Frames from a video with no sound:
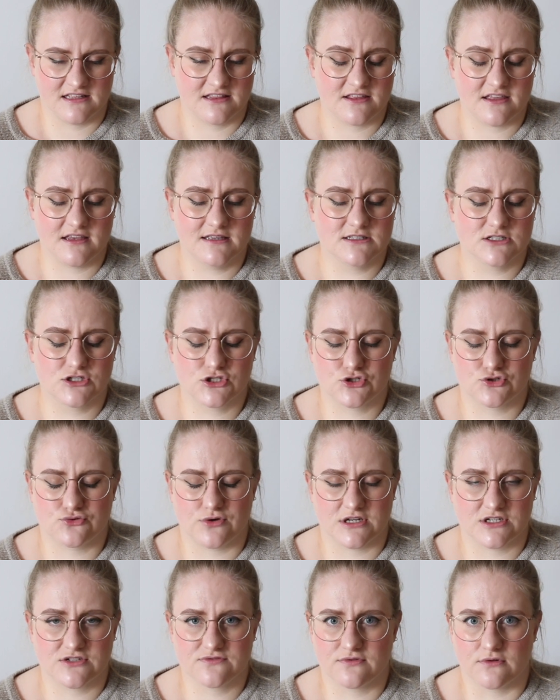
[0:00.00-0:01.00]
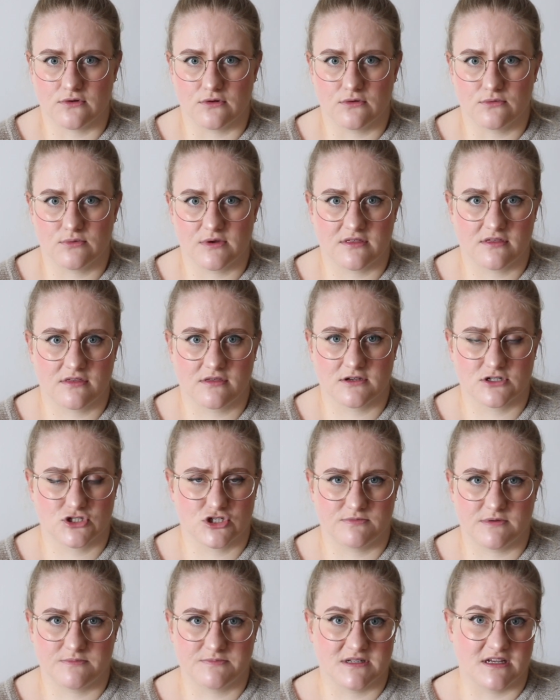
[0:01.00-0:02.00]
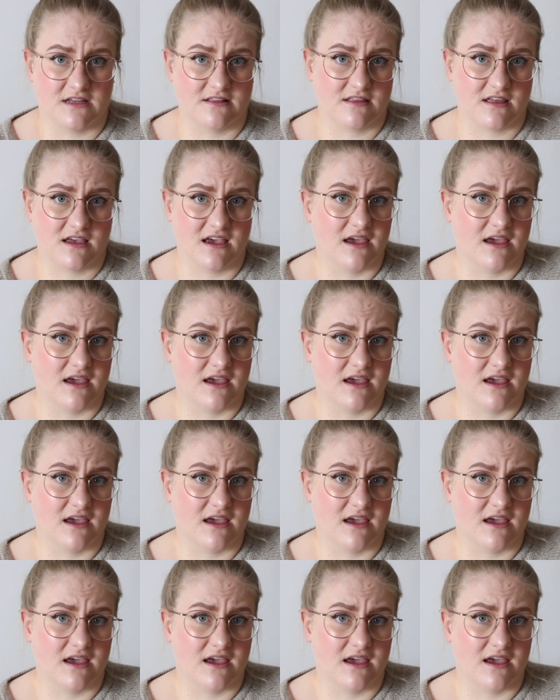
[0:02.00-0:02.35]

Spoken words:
it's stressful with shop updates.